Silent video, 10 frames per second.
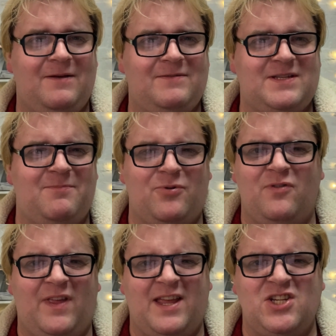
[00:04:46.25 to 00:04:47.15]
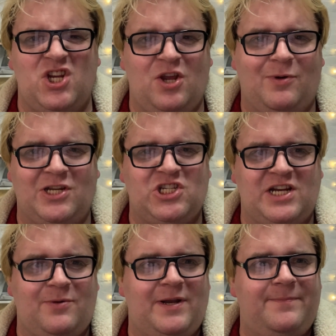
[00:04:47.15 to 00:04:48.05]
to prove that it's you and you're
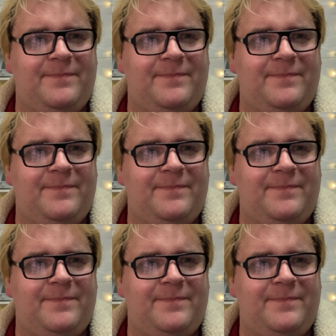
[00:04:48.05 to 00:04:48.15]
genuine.